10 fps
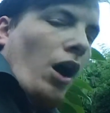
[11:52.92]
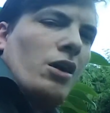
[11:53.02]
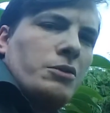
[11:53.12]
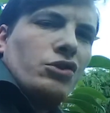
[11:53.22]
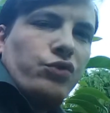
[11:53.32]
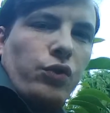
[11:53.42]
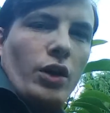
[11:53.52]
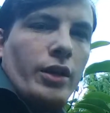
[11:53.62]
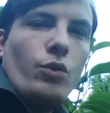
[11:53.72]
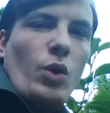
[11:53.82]
I was
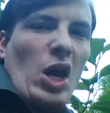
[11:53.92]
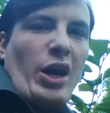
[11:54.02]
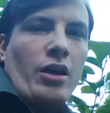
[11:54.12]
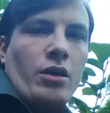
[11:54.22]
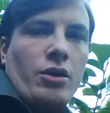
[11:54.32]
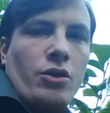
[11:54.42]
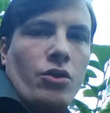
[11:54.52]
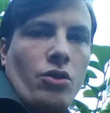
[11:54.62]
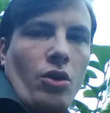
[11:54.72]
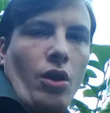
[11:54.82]
fully aware
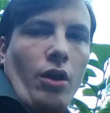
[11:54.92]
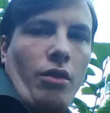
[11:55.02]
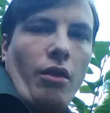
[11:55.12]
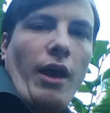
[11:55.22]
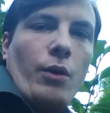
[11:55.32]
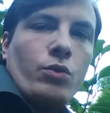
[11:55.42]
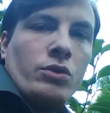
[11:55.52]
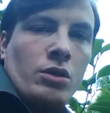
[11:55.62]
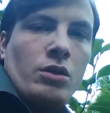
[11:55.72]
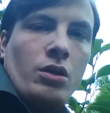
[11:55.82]
that that
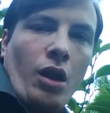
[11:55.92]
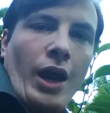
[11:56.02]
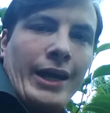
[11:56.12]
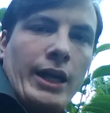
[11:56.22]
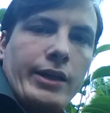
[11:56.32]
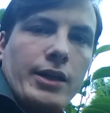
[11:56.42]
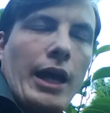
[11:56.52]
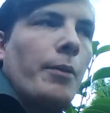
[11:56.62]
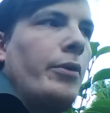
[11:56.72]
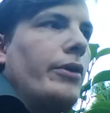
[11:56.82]
was likely to
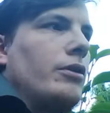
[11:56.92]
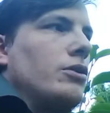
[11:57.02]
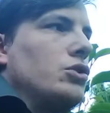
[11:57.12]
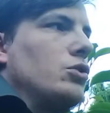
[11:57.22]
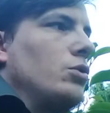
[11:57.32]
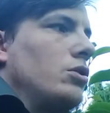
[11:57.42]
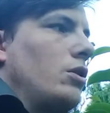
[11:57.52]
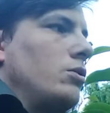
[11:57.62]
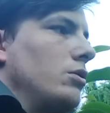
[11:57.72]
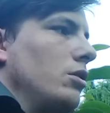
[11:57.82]
happen as a
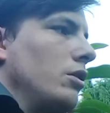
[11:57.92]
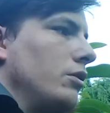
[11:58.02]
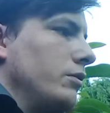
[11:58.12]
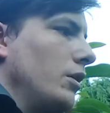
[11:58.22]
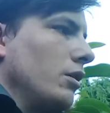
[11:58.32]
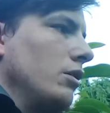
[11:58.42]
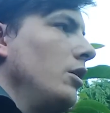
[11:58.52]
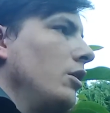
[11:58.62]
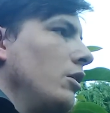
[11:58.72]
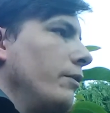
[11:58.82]
result of
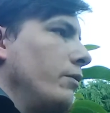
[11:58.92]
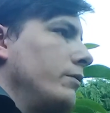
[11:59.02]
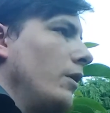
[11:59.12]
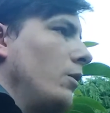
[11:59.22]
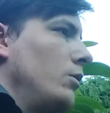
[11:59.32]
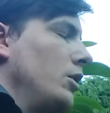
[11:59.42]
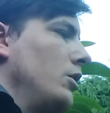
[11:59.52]
the vote.